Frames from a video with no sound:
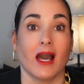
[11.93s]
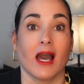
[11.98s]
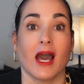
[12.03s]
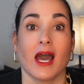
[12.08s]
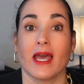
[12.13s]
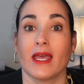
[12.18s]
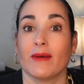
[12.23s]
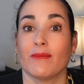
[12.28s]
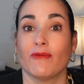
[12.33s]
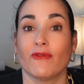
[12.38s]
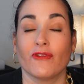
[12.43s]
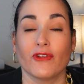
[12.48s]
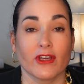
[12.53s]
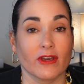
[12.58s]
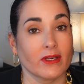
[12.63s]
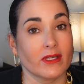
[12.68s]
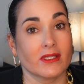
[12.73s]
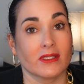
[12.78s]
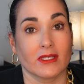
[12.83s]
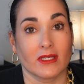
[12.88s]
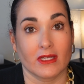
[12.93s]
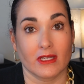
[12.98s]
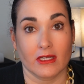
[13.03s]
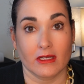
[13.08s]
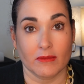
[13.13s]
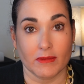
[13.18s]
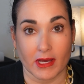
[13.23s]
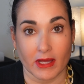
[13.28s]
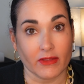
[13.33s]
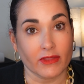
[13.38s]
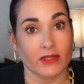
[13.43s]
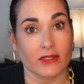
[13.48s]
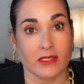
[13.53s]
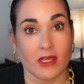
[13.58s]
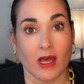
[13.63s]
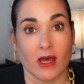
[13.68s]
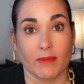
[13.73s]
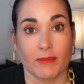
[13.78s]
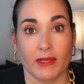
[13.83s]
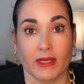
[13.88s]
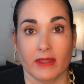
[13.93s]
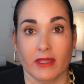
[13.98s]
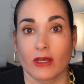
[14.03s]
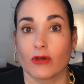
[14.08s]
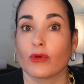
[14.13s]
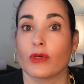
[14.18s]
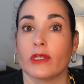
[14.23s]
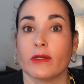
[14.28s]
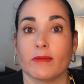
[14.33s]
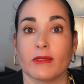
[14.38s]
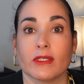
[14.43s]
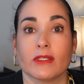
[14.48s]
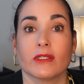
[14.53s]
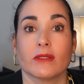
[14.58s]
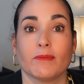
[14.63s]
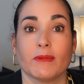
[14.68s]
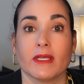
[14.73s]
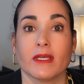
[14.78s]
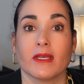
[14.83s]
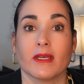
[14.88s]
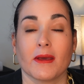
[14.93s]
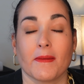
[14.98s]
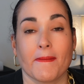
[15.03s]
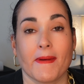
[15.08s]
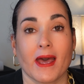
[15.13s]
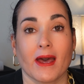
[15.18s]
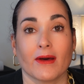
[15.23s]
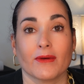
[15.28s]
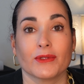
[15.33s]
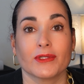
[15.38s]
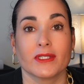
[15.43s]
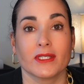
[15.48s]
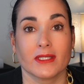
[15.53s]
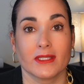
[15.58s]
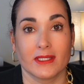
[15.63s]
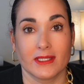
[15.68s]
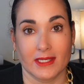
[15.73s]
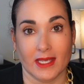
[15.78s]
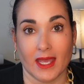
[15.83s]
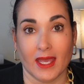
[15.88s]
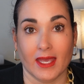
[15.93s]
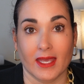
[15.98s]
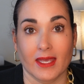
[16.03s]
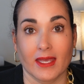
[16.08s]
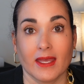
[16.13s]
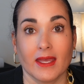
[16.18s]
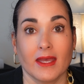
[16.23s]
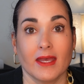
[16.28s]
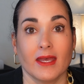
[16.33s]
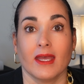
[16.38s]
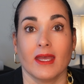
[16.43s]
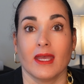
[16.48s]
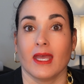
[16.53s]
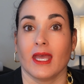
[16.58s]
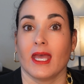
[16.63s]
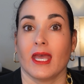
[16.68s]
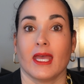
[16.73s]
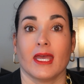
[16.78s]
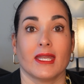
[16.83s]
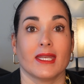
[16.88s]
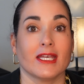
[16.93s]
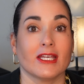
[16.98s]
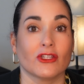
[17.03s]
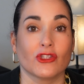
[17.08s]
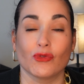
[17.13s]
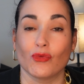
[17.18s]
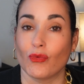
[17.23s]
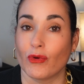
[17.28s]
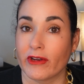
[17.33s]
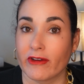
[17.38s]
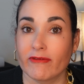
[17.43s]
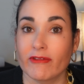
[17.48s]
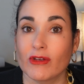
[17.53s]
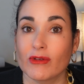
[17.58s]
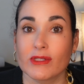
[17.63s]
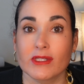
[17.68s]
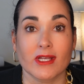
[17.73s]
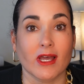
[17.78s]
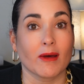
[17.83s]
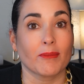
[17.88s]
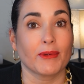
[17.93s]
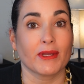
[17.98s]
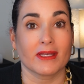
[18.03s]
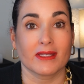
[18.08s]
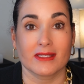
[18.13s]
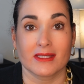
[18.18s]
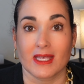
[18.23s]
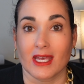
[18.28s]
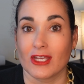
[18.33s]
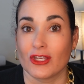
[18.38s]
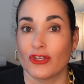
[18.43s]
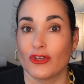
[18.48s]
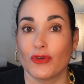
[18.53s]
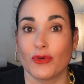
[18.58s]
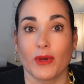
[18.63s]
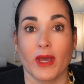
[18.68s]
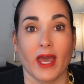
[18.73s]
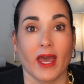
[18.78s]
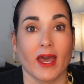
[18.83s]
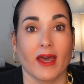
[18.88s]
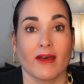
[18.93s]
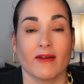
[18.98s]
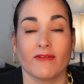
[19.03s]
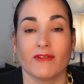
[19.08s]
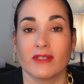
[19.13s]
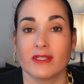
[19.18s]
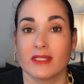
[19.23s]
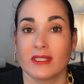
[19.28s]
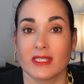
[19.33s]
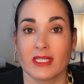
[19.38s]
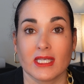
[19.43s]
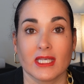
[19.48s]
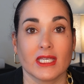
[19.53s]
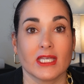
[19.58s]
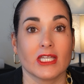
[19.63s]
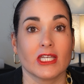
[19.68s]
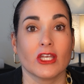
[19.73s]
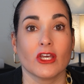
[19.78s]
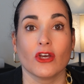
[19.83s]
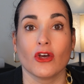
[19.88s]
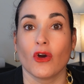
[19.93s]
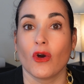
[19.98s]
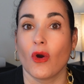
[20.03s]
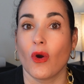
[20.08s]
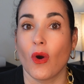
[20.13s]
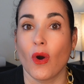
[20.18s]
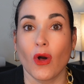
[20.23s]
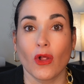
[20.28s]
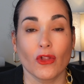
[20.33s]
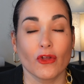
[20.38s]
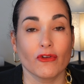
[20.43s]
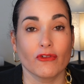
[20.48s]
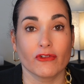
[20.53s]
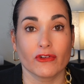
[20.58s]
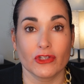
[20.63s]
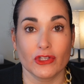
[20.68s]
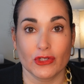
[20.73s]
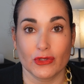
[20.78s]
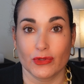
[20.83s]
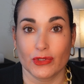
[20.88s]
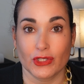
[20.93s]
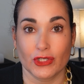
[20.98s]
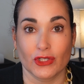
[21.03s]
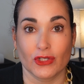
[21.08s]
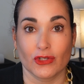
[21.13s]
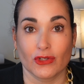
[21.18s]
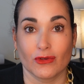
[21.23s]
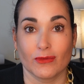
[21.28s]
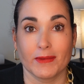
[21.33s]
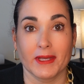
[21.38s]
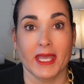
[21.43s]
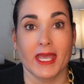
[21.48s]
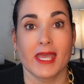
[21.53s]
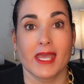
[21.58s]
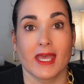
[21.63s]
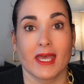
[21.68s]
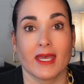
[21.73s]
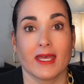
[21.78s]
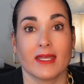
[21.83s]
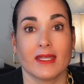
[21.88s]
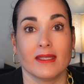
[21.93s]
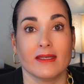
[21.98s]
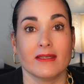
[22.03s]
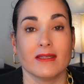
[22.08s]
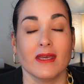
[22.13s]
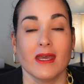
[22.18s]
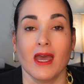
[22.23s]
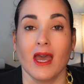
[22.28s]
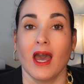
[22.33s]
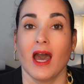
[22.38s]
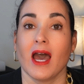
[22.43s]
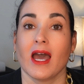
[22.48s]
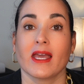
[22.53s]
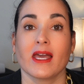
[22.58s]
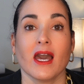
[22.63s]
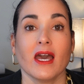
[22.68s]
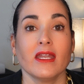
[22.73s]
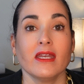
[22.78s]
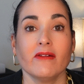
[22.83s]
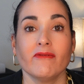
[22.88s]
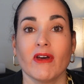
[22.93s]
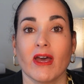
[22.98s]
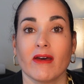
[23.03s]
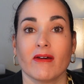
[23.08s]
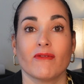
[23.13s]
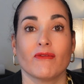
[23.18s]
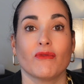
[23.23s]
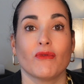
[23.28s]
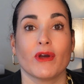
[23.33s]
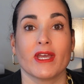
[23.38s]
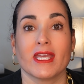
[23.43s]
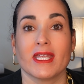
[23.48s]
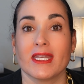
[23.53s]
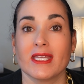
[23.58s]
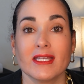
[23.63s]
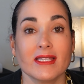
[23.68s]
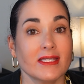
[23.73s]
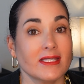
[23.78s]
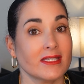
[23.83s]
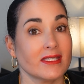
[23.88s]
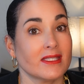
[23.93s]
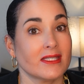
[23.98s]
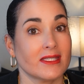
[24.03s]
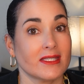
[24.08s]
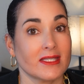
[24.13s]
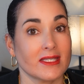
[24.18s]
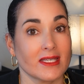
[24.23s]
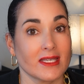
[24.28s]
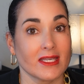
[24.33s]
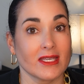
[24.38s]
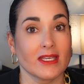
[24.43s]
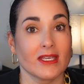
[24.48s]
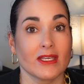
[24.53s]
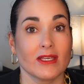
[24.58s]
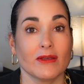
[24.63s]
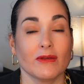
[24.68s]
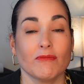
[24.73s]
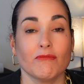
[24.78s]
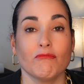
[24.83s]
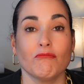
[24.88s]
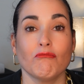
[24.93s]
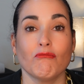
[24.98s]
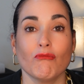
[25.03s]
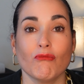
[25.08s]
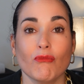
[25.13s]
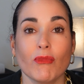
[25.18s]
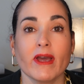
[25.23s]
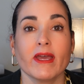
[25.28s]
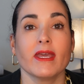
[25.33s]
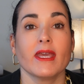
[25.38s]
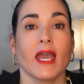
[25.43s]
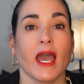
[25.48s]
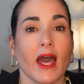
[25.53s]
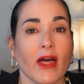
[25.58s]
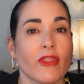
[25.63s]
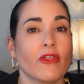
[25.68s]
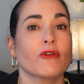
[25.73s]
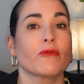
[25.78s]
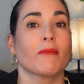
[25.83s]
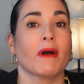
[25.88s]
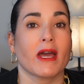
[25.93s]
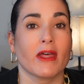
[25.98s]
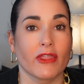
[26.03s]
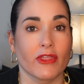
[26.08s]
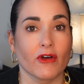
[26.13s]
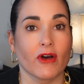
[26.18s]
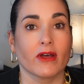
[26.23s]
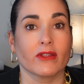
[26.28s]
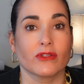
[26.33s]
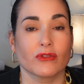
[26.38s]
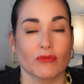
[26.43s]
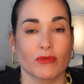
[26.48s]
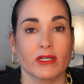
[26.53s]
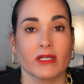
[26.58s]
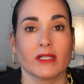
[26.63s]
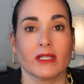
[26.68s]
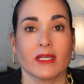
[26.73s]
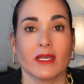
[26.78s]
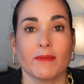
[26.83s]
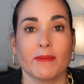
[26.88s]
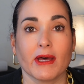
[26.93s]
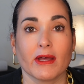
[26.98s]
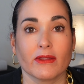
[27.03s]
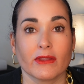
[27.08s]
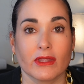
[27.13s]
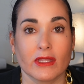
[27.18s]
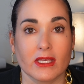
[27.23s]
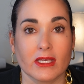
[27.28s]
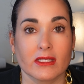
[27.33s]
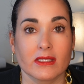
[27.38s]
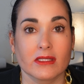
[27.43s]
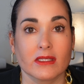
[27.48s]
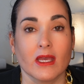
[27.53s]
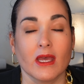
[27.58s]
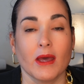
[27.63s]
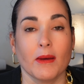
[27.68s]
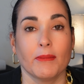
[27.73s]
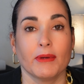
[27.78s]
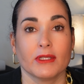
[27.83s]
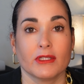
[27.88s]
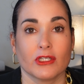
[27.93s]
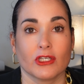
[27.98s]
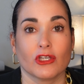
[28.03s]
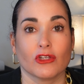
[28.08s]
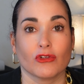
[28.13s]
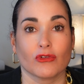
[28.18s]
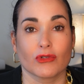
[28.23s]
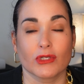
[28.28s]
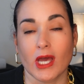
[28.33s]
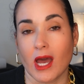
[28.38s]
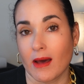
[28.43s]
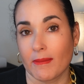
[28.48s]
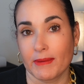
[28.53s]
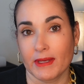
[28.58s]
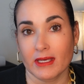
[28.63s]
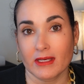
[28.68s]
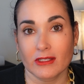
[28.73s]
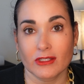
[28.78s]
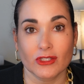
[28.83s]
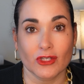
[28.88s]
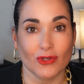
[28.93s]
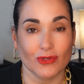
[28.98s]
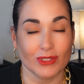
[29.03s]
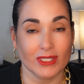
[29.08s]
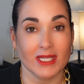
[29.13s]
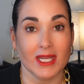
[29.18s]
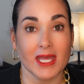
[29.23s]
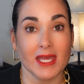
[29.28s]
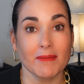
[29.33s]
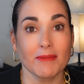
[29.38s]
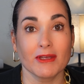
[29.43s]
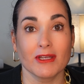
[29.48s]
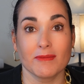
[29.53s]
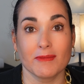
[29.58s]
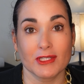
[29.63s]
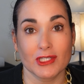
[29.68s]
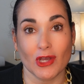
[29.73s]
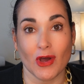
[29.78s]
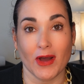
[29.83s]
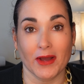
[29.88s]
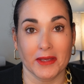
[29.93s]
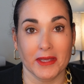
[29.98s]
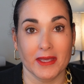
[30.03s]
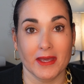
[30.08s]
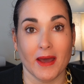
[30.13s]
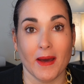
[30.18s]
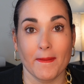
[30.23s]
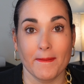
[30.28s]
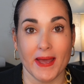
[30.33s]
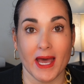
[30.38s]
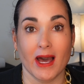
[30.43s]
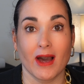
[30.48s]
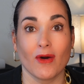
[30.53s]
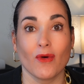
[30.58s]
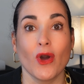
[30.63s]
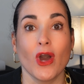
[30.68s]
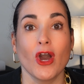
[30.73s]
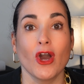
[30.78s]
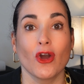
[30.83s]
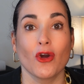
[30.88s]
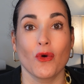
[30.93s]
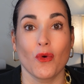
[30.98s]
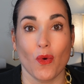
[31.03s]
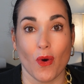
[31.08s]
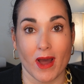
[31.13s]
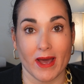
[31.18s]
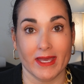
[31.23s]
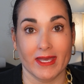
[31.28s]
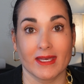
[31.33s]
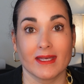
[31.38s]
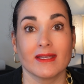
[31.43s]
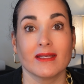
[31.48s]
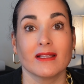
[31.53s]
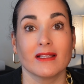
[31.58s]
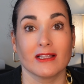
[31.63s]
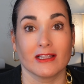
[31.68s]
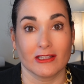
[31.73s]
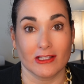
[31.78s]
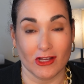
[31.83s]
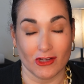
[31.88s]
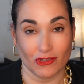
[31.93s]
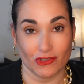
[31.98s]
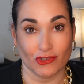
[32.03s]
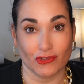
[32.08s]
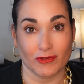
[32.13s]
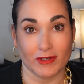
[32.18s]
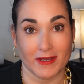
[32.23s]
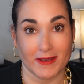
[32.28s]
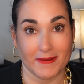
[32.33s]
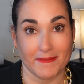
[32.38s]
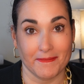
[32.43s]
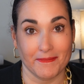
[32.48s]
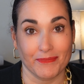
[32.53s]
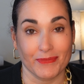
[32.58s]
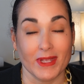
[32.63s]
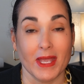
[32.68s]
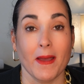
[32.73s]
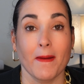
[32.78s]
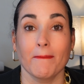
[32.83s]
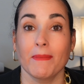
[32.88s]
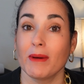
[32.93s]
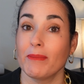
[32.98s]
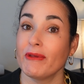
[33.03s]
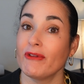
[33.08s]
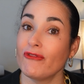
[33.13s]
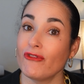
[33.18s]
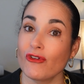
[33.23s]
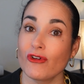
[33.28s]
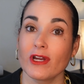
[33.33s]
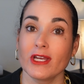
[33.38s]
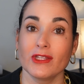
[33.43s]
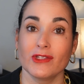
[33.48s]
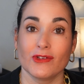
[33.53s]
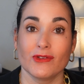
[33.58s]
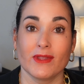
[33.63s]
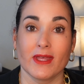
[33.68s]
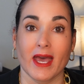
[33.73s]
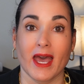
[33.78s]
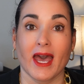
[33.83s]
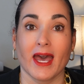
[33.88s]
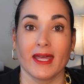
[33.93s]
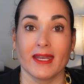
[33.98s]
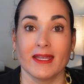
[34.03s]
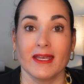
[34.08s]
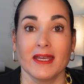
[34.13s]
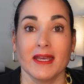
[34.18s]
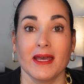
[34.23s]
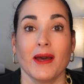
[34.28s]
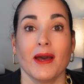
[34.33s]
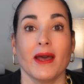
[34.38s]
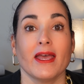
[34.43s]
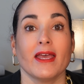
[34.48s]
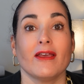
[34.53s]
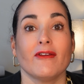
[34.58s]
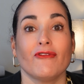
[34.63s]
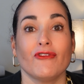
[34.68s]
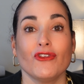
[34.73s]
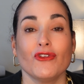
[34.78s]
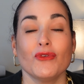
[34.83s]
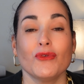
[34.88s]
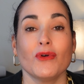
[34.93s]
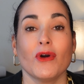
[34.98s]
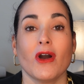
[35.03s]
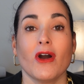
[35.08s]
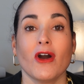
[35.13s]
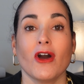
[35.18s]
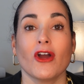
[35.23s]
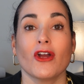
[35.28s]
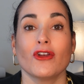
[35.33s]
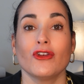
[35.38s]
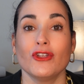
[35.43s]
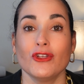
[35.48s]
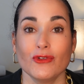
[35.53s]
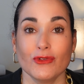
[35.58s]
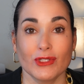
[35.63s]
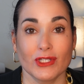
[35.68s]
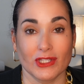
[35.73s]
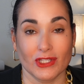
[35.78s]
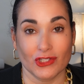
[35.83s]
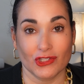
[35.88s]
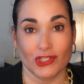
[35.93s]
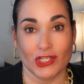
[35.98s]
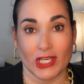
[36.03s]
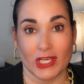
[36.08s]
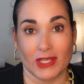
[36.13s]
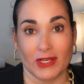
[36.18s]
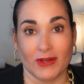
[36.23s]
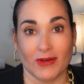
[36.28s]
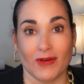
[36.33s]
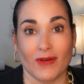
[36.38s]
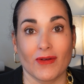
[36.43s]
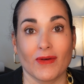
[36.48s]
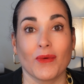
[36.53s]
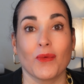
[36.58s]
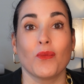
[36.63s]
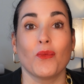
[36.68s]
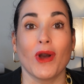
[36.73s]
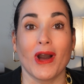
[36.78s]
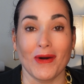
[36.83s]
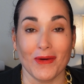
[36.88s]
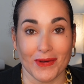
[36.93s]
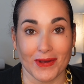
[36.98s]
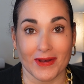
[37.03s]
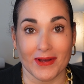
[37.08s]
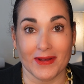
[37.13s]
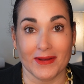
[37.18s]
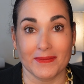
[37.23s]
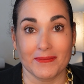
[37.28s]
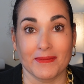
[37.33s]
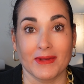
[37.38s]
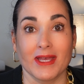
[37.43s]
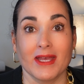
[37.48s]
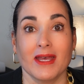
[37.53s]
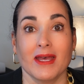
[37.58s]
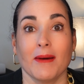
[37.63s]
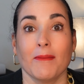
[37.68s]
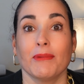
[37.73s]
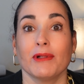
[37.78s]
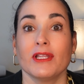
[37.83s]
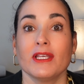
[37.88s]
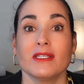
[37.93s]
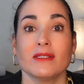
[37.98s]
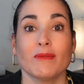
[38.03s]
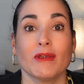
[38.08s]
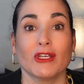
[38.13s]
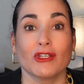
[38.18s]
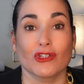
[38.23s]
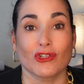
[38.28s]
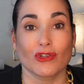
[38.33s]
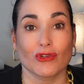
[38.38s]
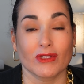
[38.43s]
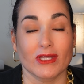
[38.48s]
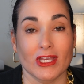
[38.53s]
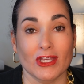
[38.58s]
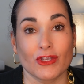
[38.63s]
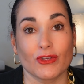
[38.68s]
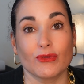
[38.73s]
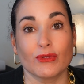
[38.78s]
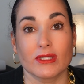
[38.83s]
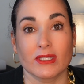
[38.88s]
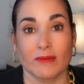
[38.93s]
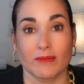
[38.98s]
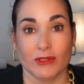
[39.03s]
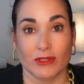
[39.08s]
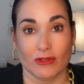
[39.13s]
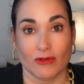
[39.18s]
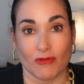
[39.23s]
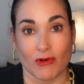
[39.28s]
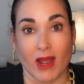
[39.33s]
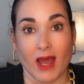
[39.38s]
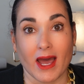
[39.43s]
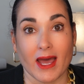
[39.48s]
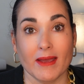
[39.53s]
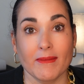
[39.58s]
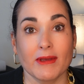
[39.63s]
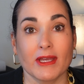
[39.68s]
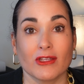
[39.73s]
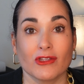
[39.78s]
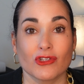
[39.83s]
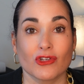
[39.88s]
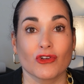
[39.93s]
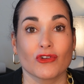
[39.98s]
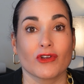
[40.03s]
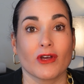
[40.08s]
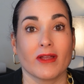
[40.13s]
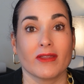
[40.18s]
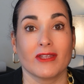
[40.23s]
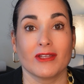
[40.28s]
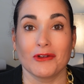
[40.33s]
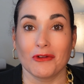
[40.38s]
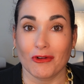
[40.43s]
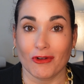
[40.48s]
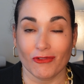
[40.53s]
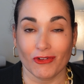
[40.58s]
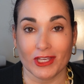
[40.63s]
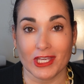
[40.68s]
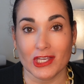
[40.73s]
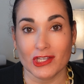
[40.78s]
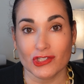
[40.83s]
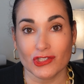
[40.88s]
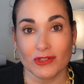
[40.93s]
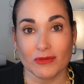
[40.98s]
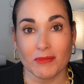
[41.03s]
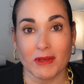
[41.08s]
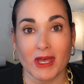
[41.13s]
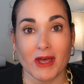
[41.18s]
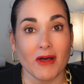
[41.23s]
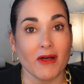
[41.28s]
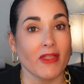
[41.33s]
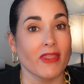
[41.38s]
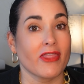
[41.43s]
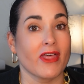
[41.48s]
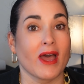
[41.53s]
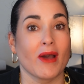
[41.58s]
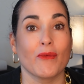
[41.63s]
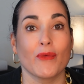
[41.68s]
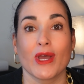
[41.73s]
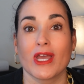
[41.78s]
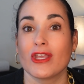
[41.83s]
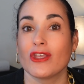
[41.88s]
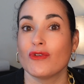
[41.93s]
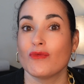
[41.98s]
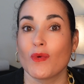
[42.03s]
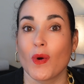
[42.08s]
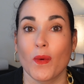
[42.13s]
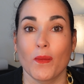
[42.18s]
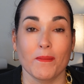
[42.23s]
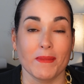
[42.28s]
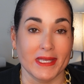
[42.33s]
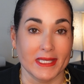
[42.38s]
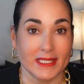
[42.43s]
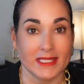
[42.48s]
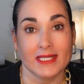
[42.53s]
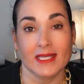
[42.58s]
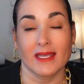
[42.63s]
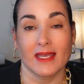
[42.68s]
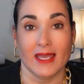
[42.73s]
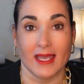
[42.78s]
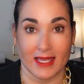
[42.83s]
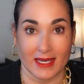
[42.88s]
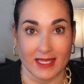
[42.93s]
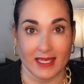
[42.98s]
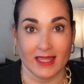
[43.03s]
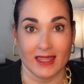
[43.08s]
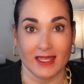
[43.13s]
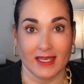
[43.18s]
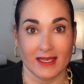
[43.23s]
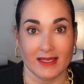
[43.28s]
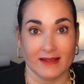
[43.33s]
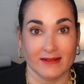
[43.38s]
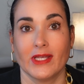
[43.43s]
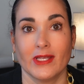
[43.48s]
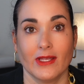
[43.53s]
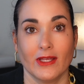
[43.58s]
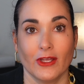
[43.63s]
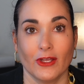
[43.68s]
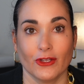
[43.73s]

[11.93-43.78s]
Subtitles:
I am very excited about the topic that we're going to be speaking about today, and it's one of those topics that you have seen all over YouTube, and I kind of have waited to see and gather my thoughts really about this particular topic. So today I'm going to be talking about quiet luxury. But before I do that, if you are new to the channel, welcome. Please make sure that you subscribe and turn on the notification bell. That way you won't miss anything.